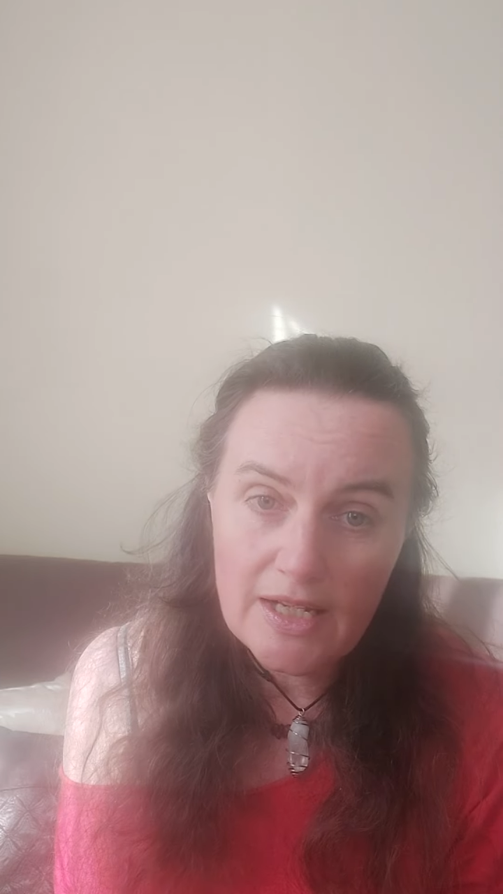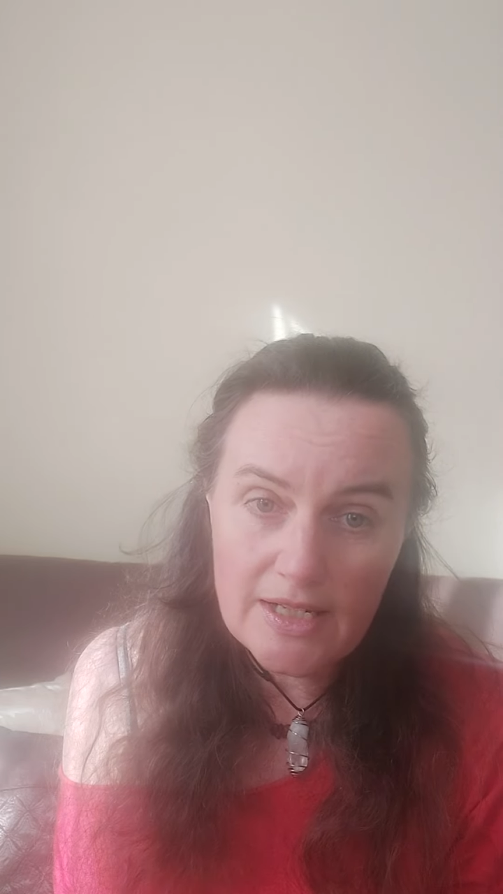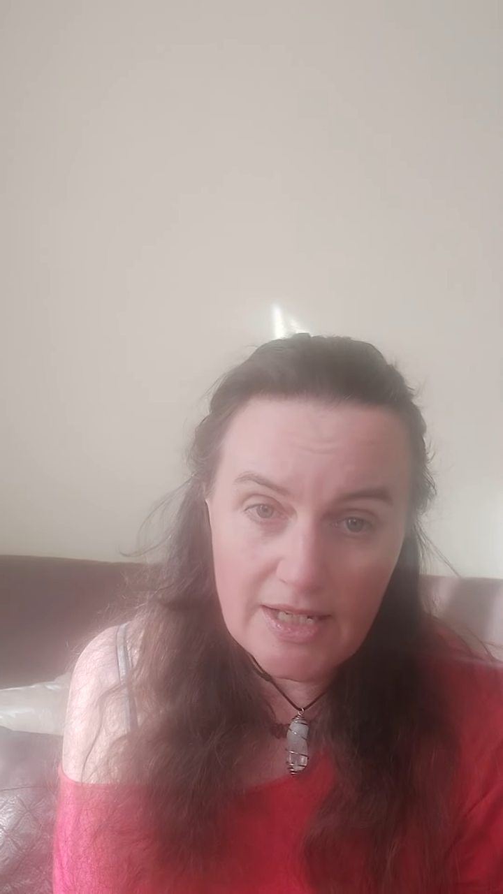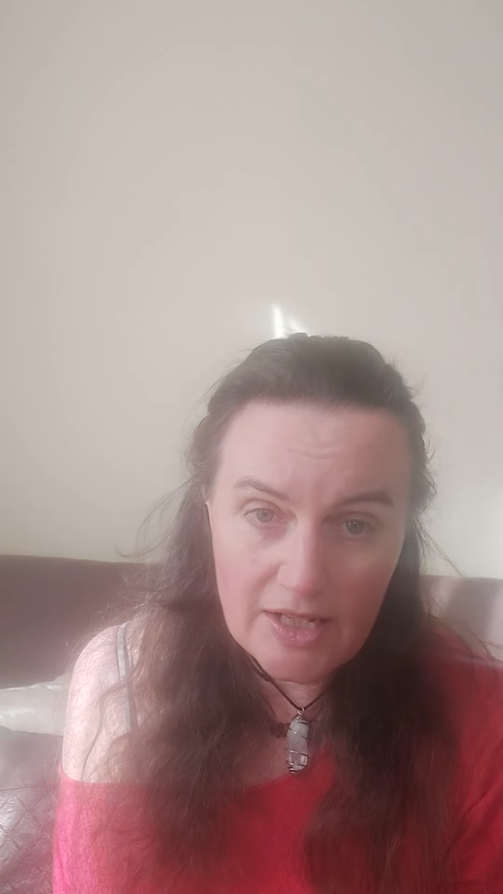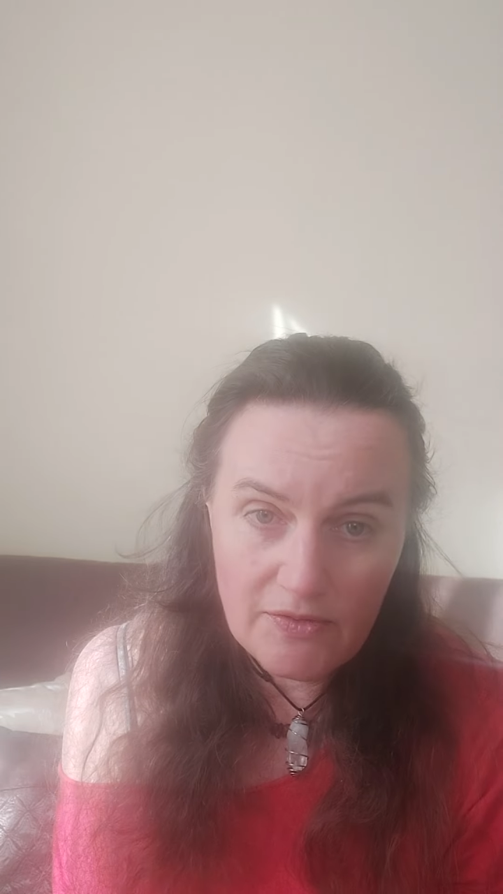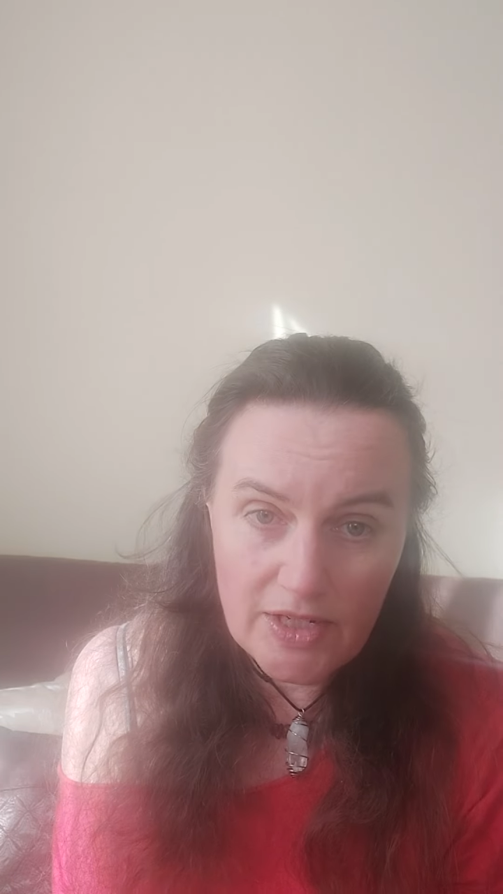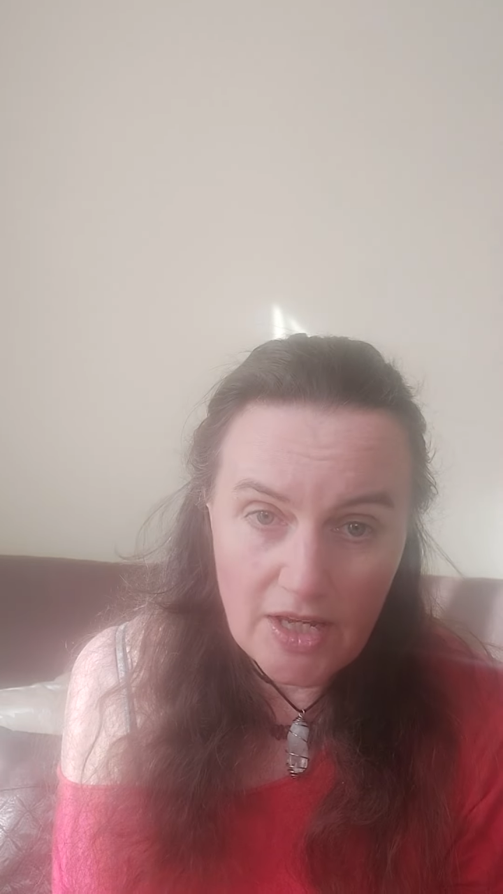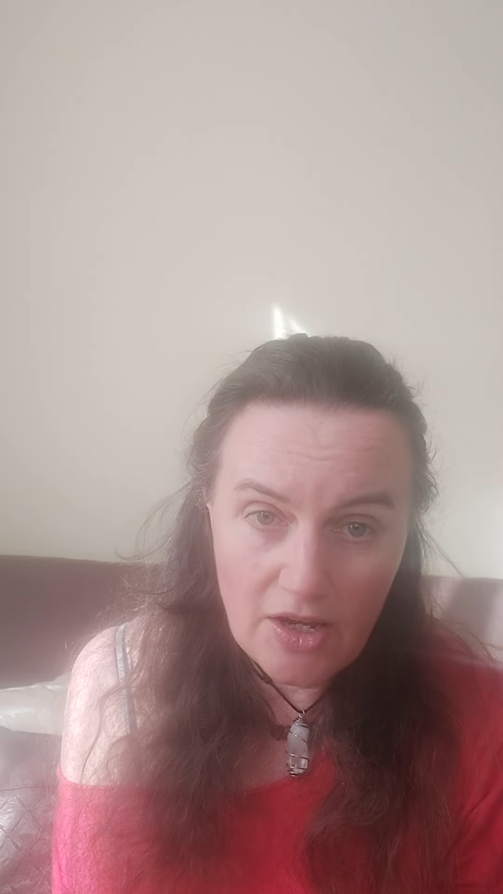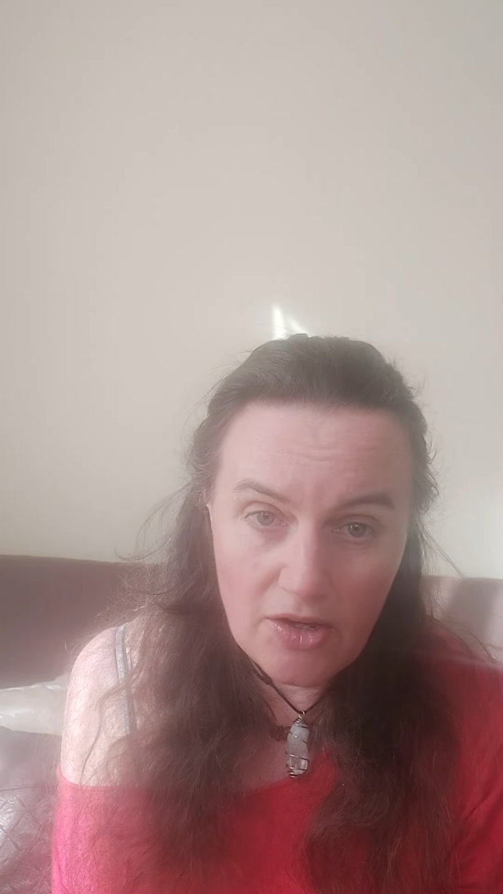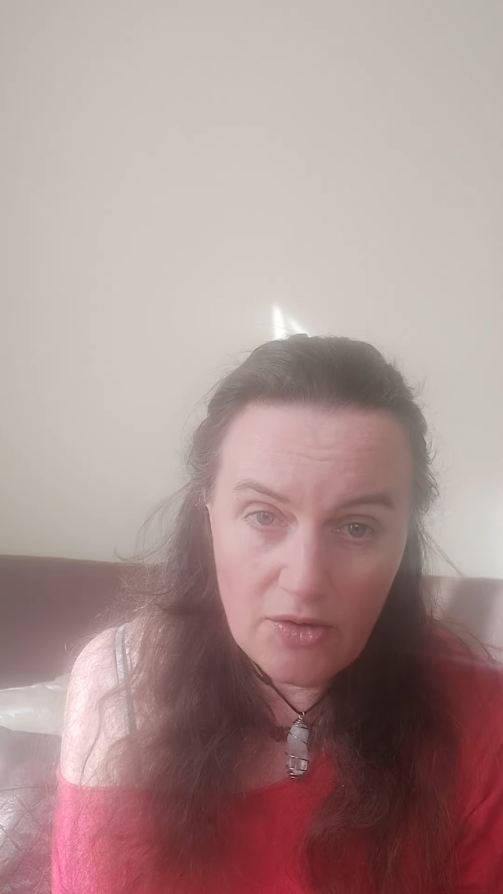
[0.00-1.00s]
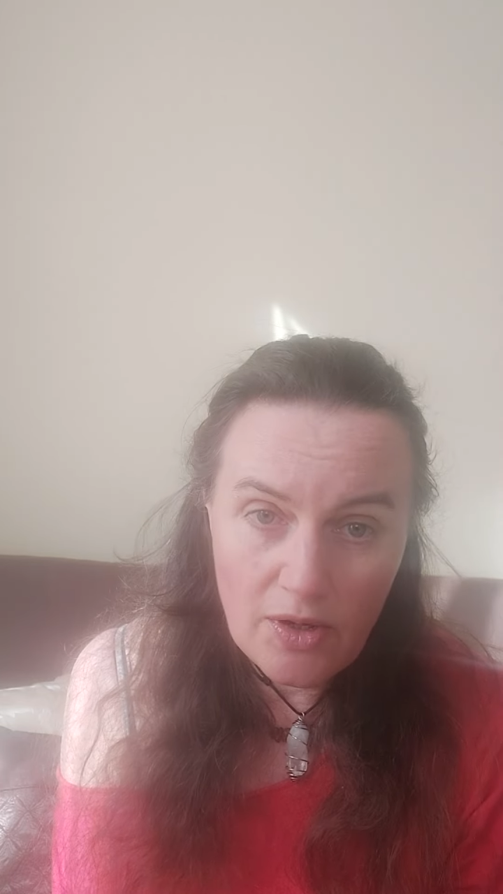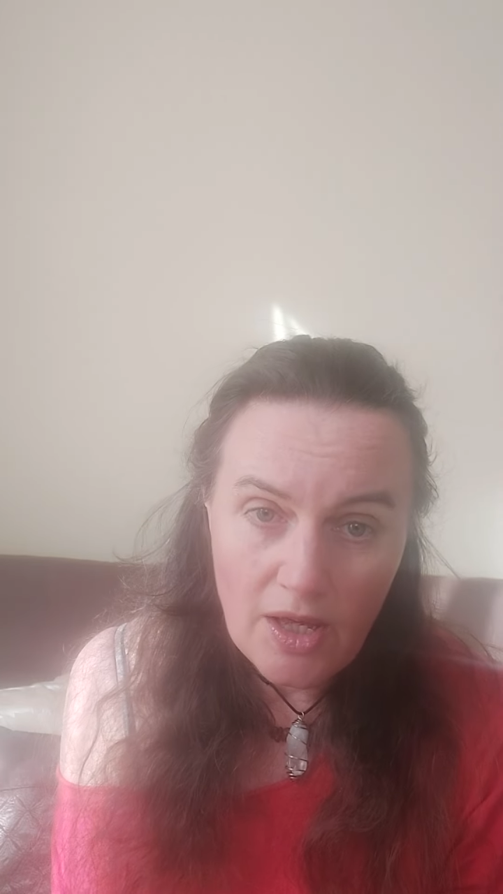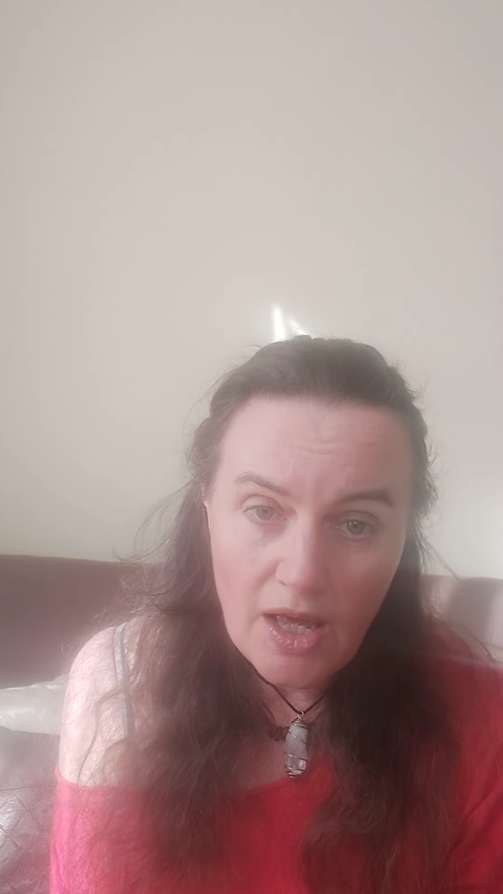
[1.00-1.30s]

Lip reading: today's video.